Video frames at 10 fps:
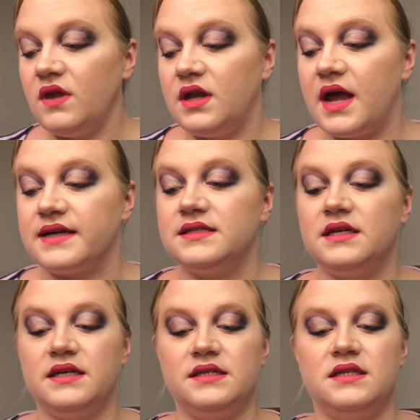Next
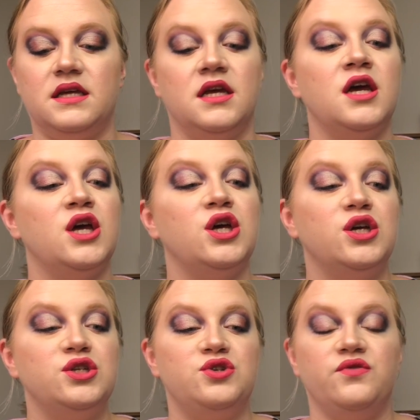is the
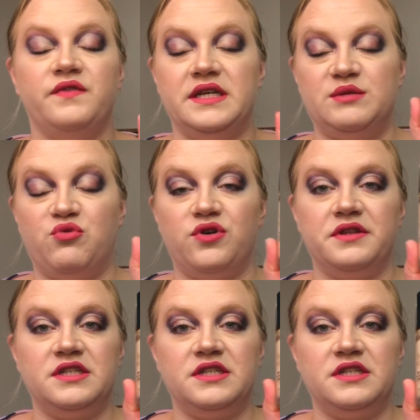Too Faced Born